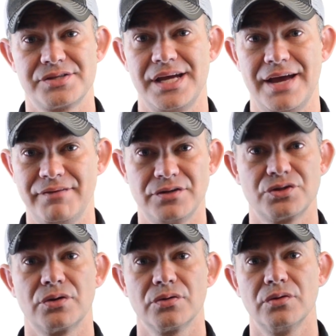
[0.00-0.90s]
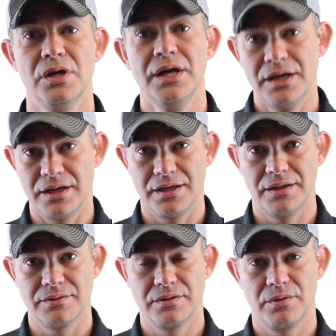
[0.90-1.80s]
They have an internal
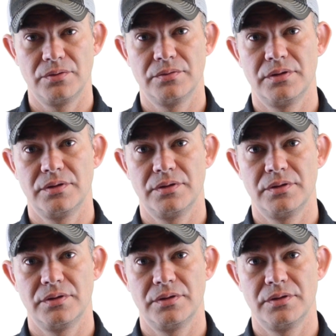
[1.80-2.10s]
uh,